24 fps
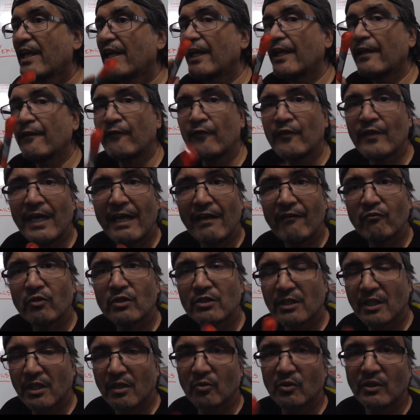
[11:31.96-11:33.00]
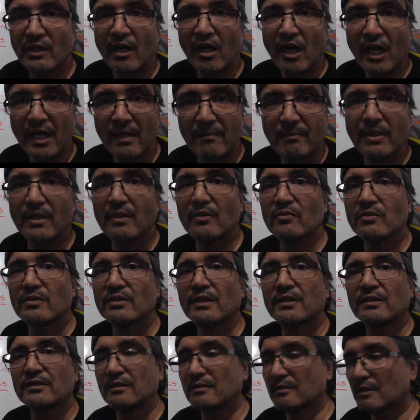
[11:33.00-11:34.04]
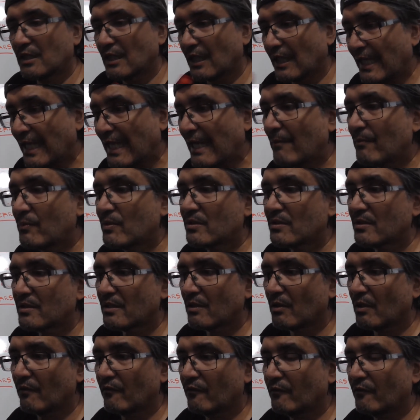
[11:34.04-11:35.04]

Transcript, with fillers: If you have what's called hypos and you collapse uh,